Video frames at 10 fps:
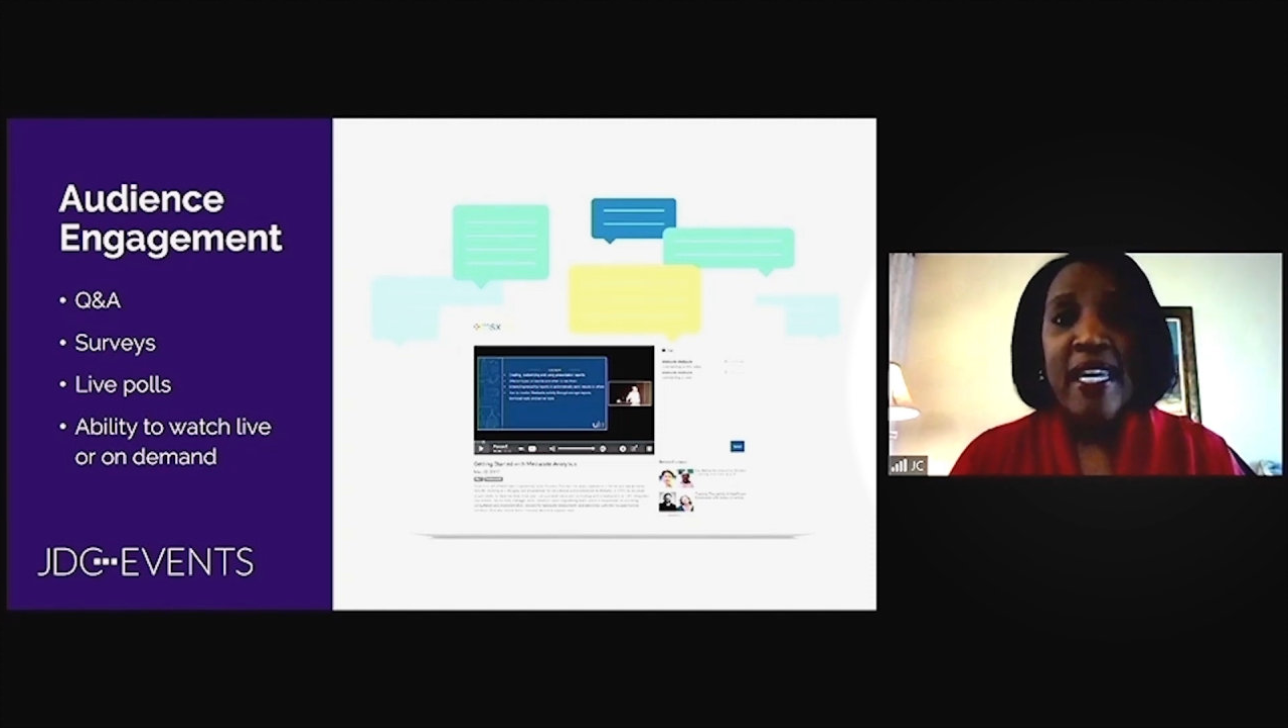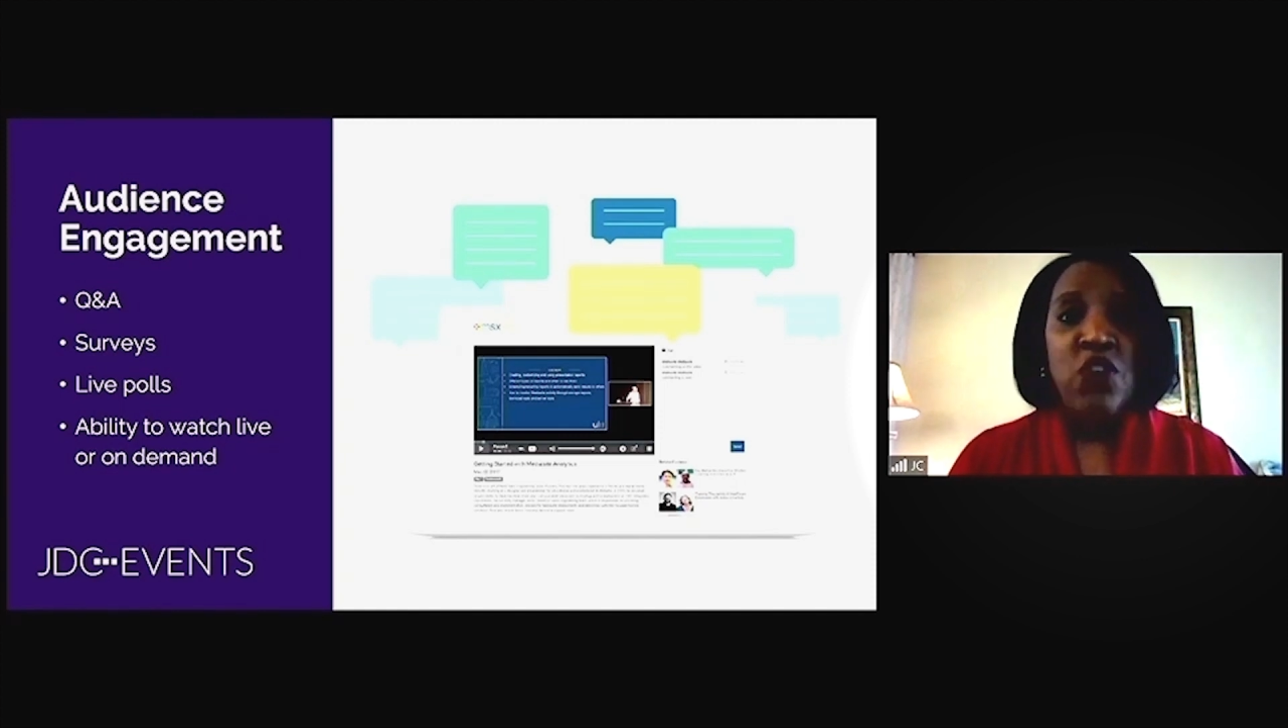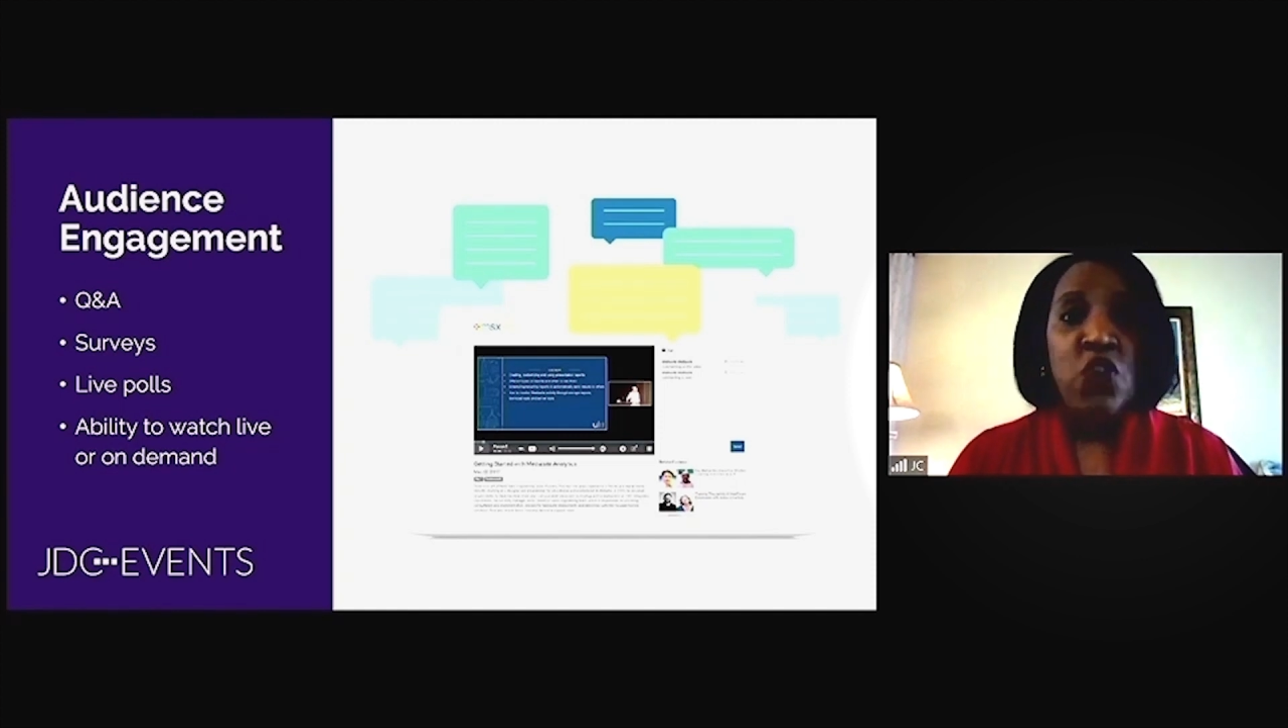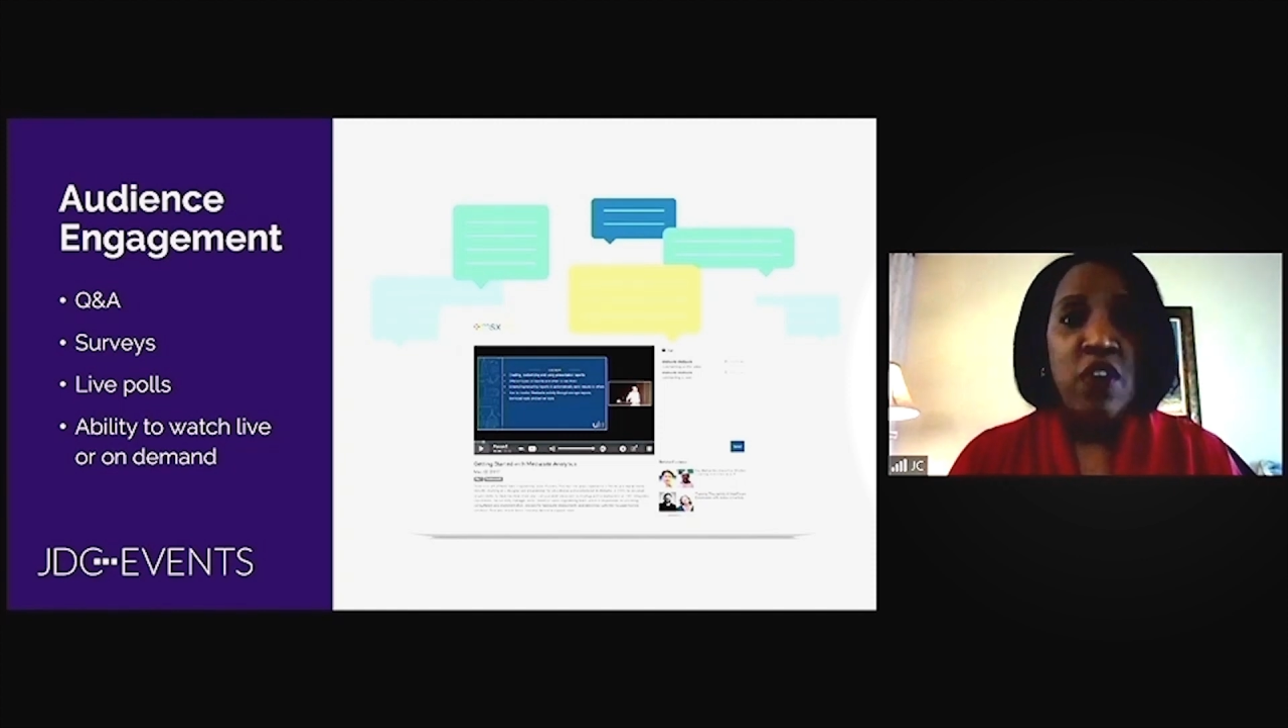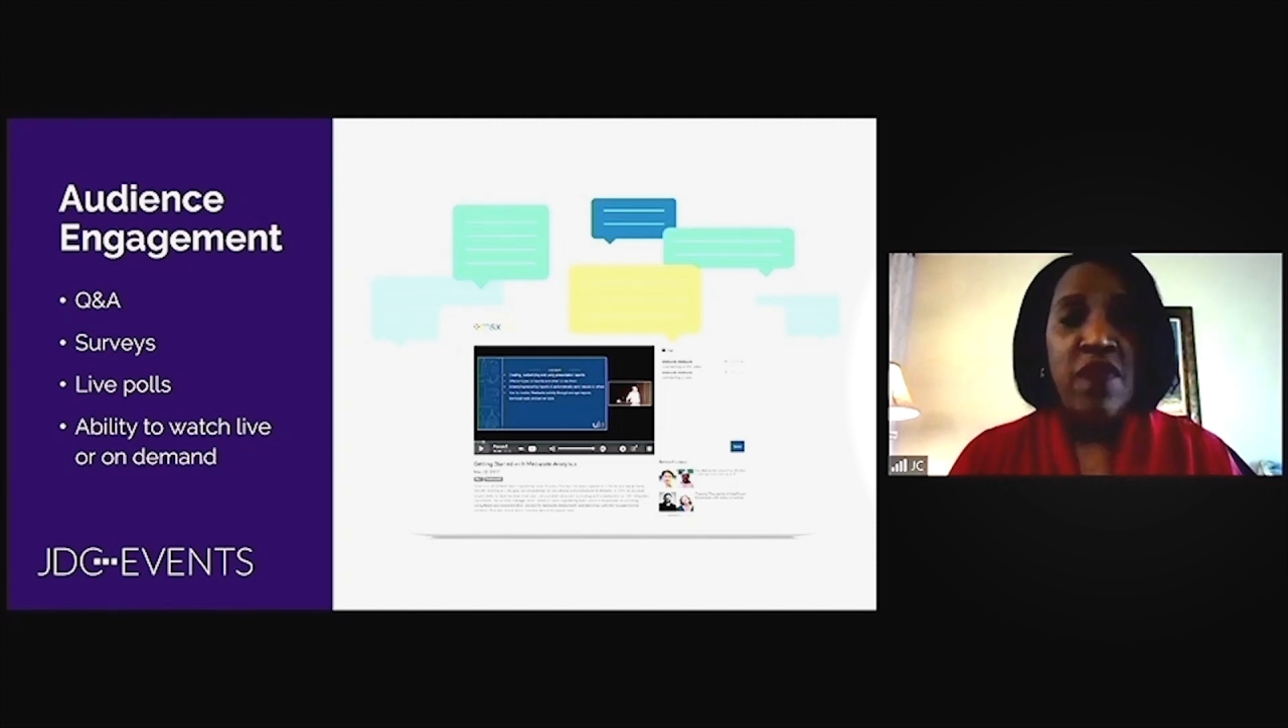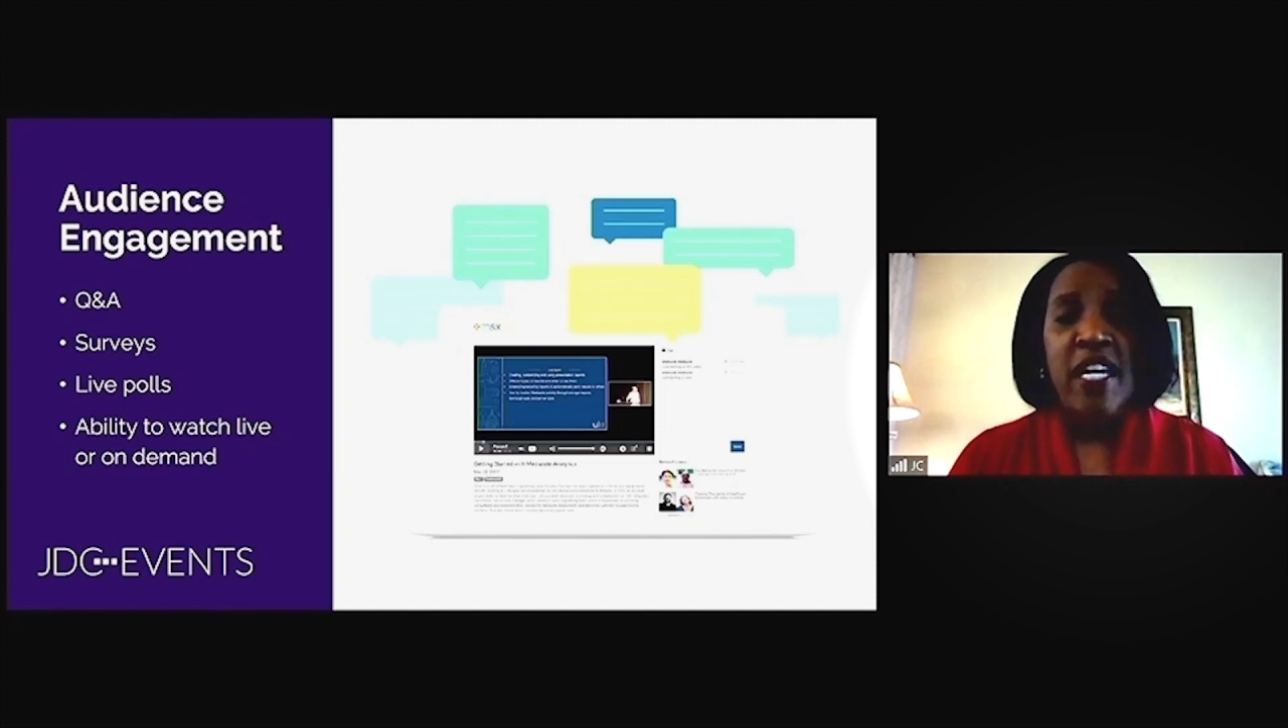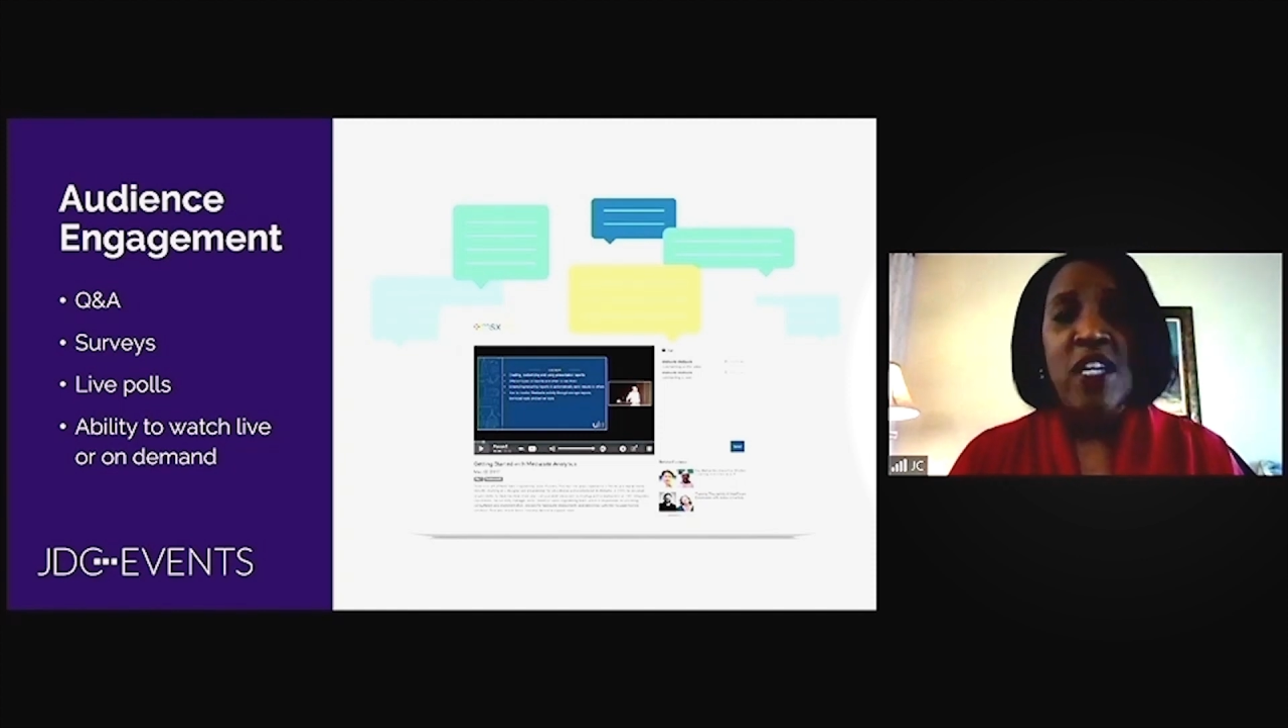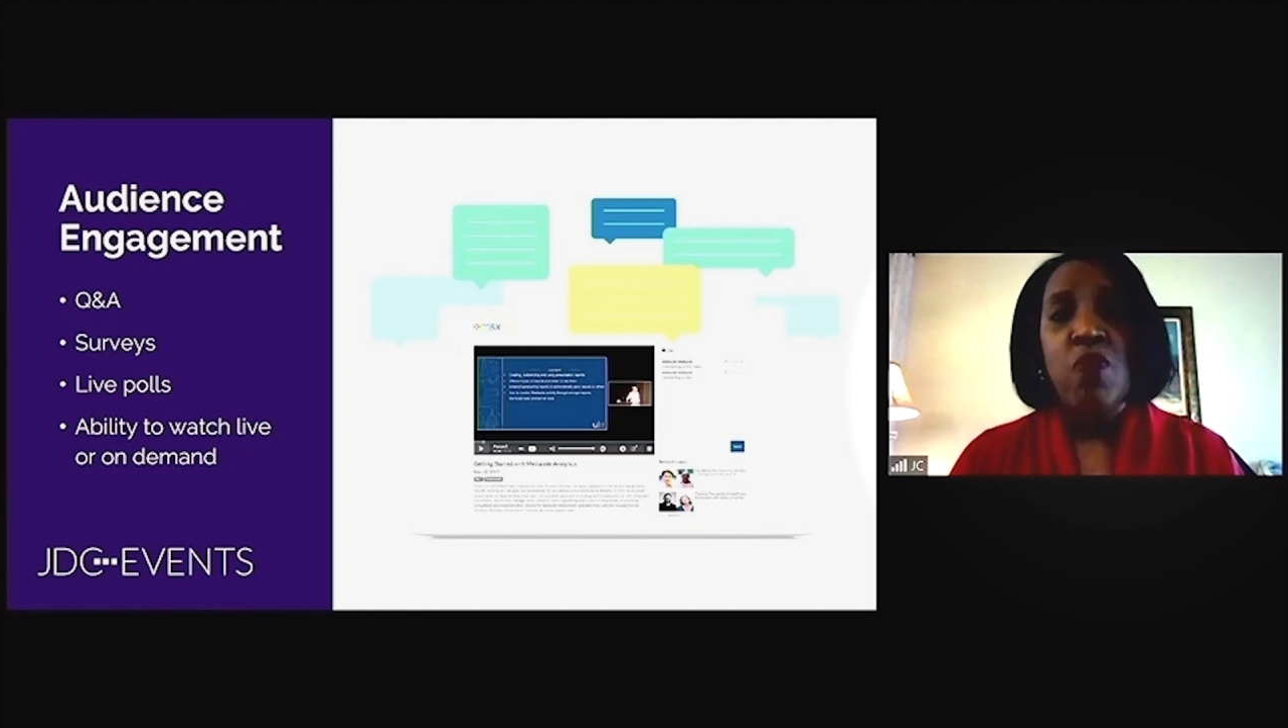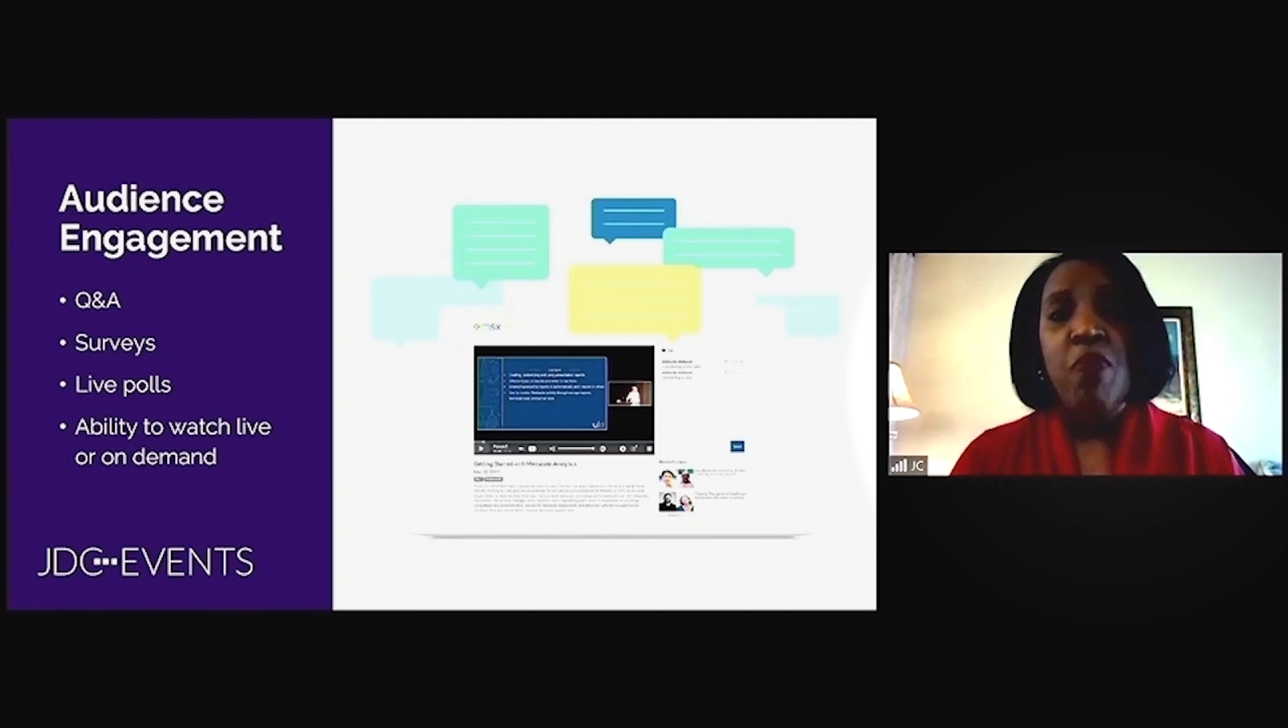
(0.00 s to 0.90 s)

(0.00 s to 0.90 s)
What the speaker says: surveys,